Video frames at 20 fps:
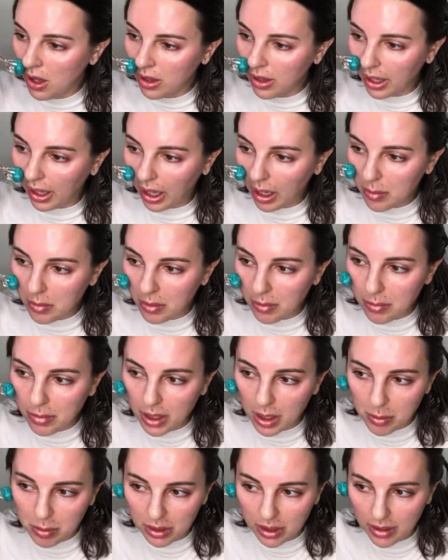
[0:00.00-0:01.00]
like I'm a
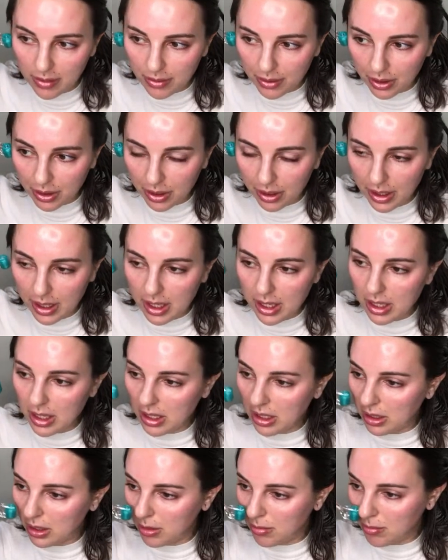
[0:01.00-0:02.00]
big believer
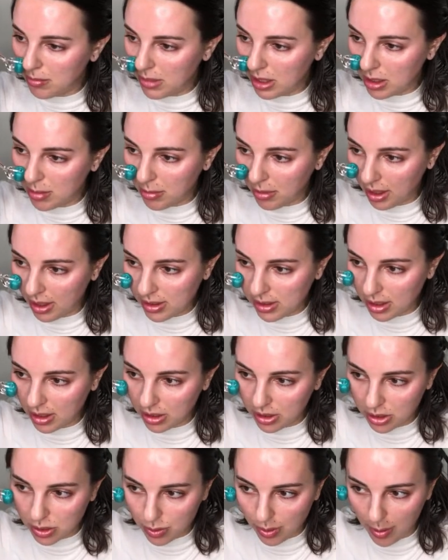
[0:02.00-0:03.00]
in minimizing
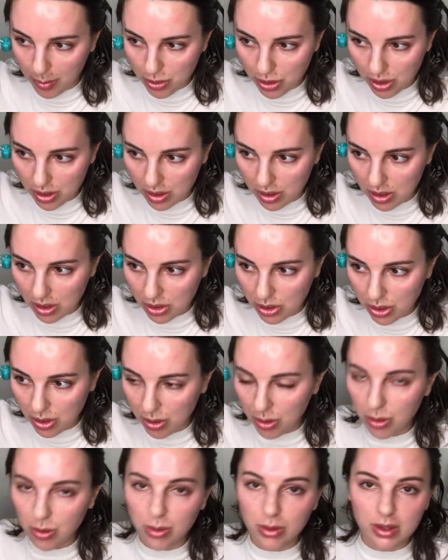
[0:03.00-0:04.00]
disruption
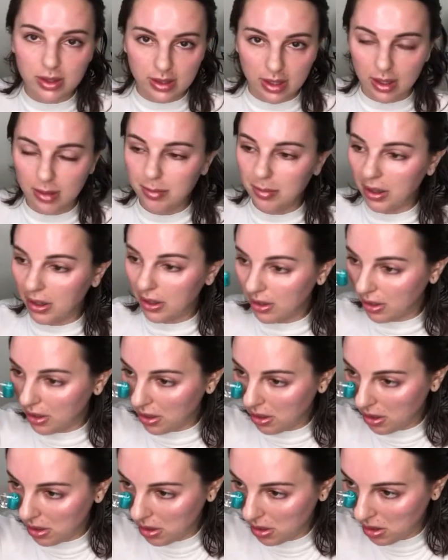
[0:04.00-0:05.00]
to the skin
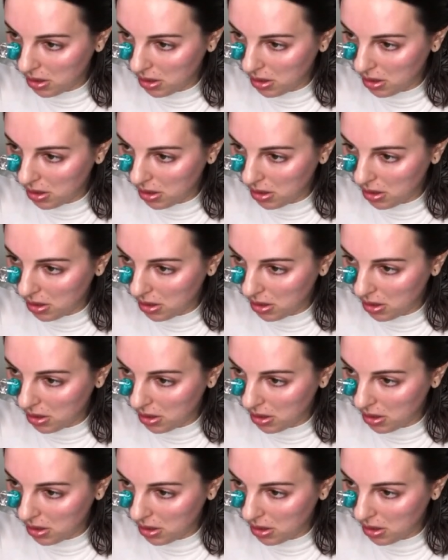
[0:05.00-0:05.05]
barrier.